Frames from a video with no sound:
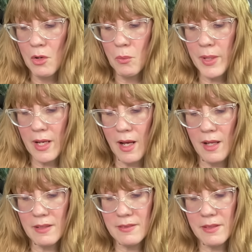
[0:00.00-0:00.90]
We
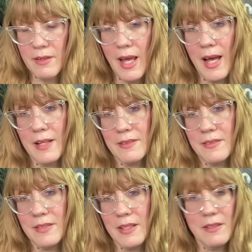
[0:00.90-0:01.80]
also got
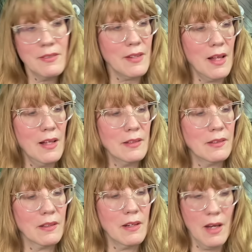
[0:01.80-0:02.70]
Sea Salt
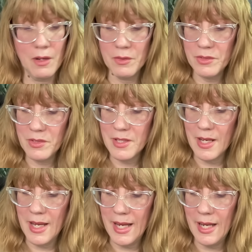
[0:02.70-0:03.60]
Coast
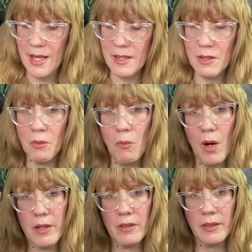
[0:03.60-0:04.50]
and
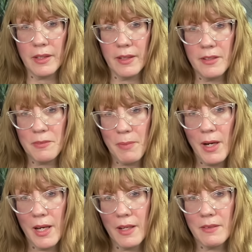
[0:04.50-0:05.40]
Water Lily
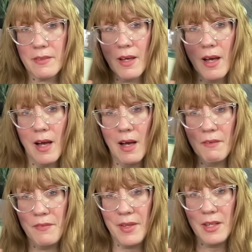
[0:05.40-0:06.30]
Springs.
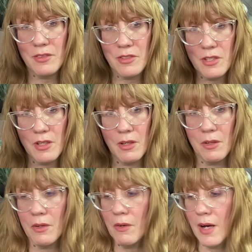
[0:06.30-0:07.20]
Of these
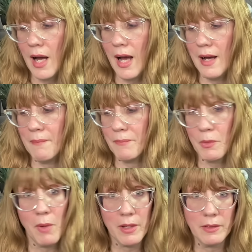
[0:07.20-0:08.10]
two, the
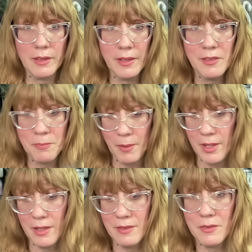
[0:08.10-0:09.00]
Water Lily
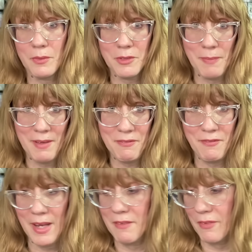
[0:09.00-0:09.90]
Springs was my
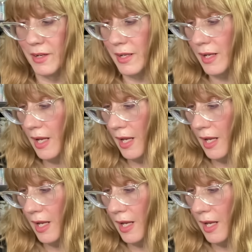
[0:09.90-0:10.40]
favorite.